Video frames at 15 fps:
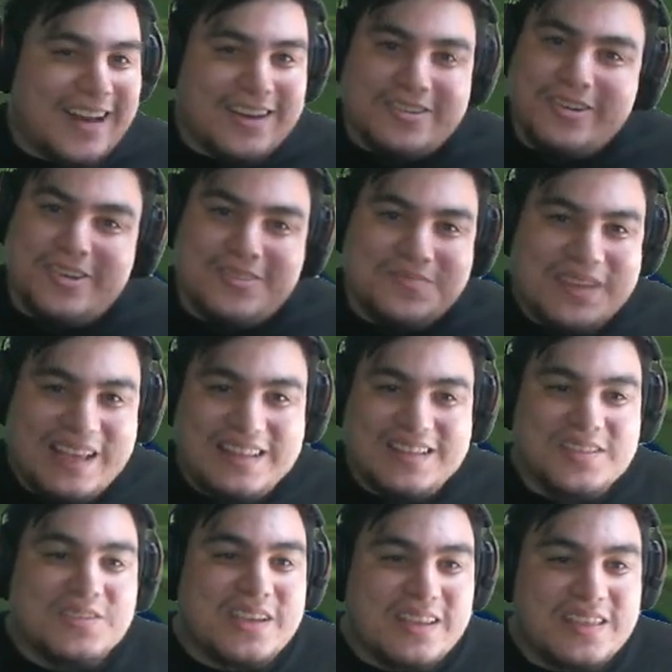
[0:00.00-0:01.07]
I don't know, man.
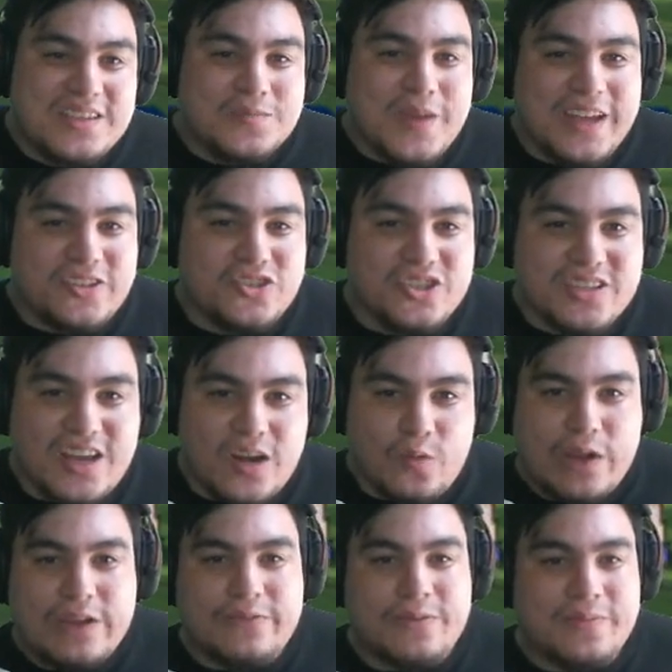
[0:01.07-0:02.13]
This this match just got
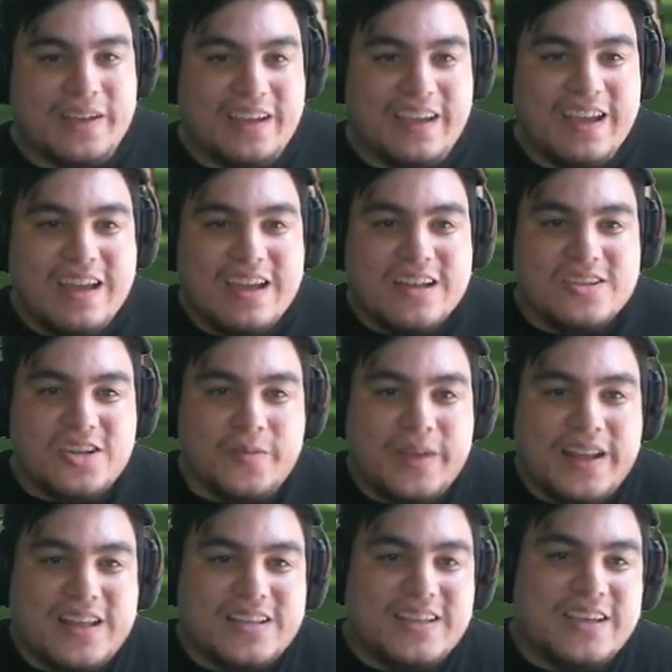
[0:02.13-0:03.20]
away from me.
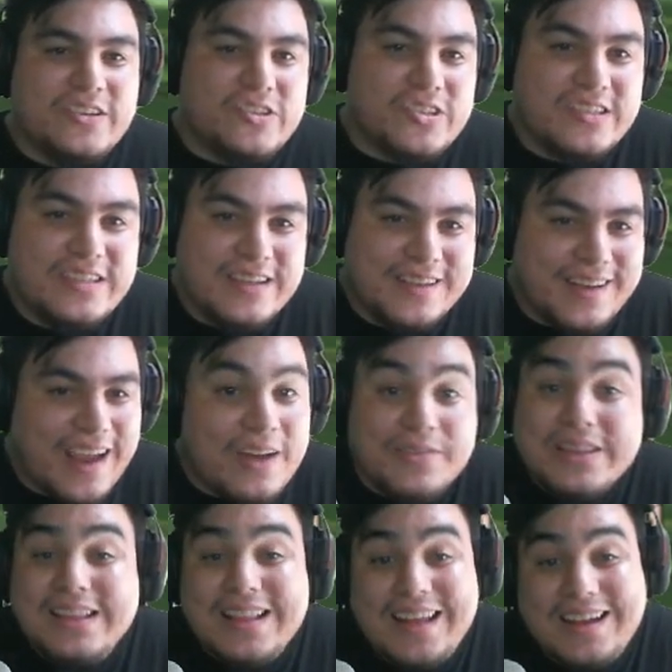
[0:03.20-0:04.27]
Darmanitan just did
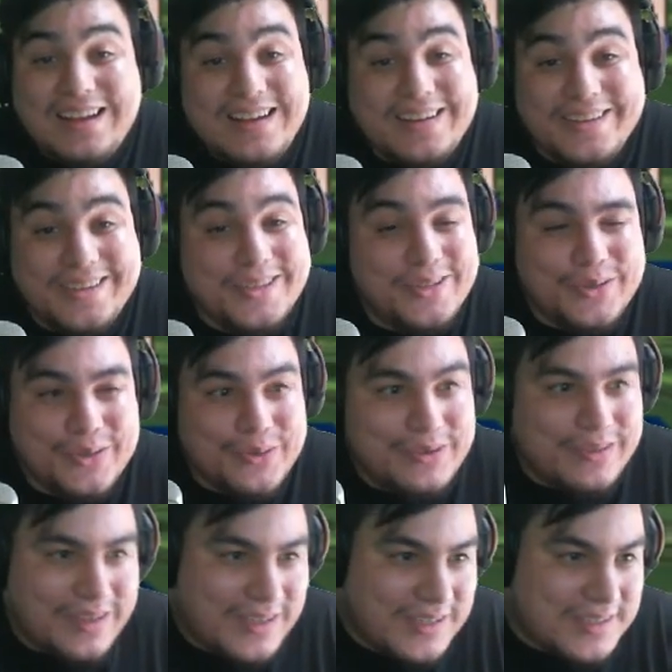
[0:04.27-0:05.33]
everything that I needed to do.
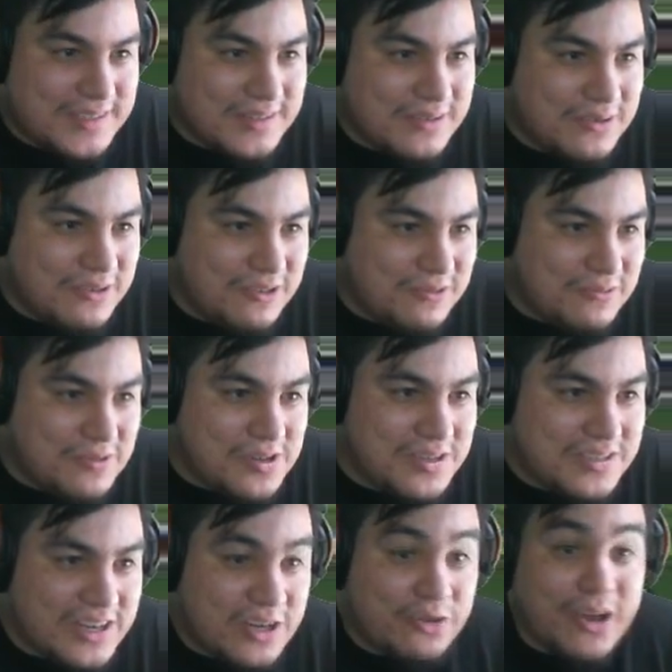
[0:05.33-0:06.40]
This
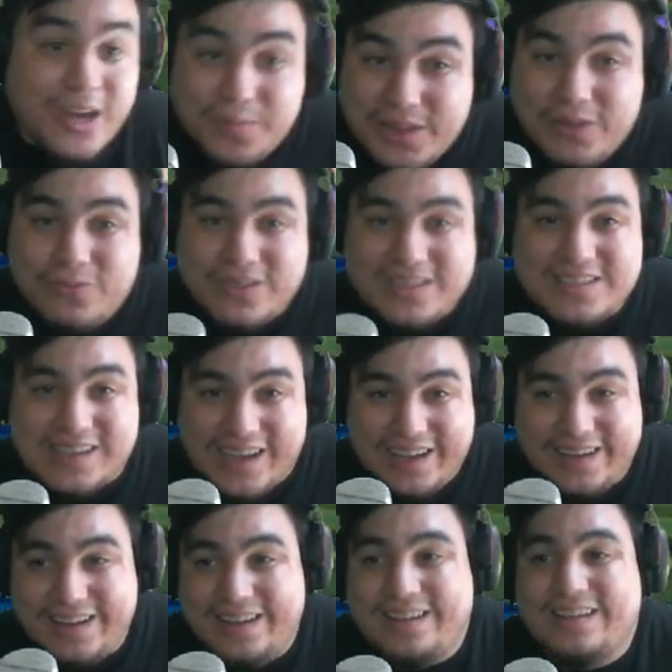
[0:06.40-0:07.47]
was incredibly
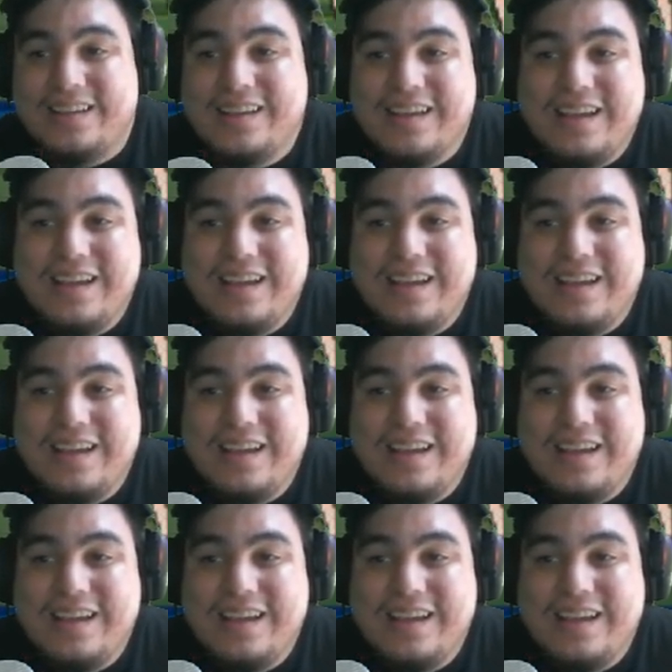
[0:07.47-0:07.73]
one-sided.